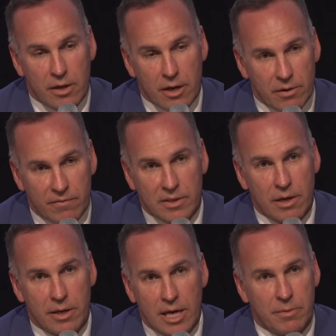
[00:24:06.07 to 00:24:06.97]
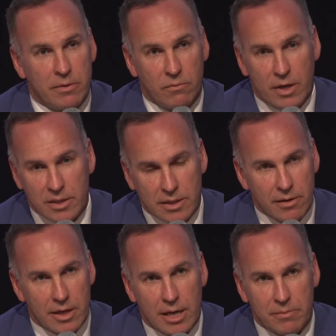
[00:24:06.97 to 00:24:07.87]
know if it's going to happen, when it's
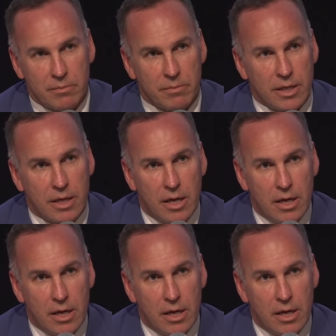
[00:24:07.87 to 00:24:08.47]
going to happen, but